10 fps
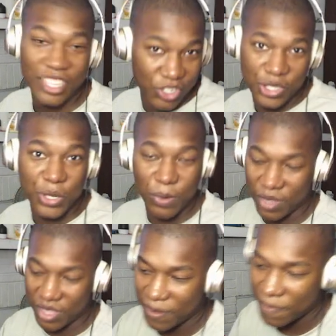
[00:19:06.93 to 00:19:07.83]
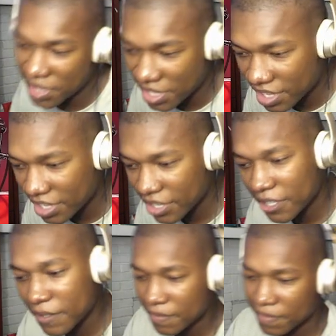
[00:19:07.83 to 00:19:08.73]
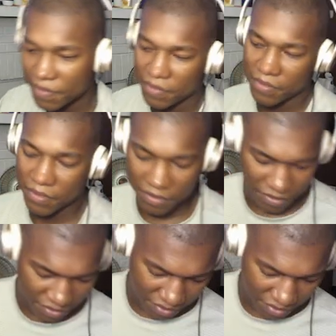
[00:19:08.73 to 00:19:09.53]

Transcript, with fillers: that's the truth. With the old games, I mean, it was hard to be a bad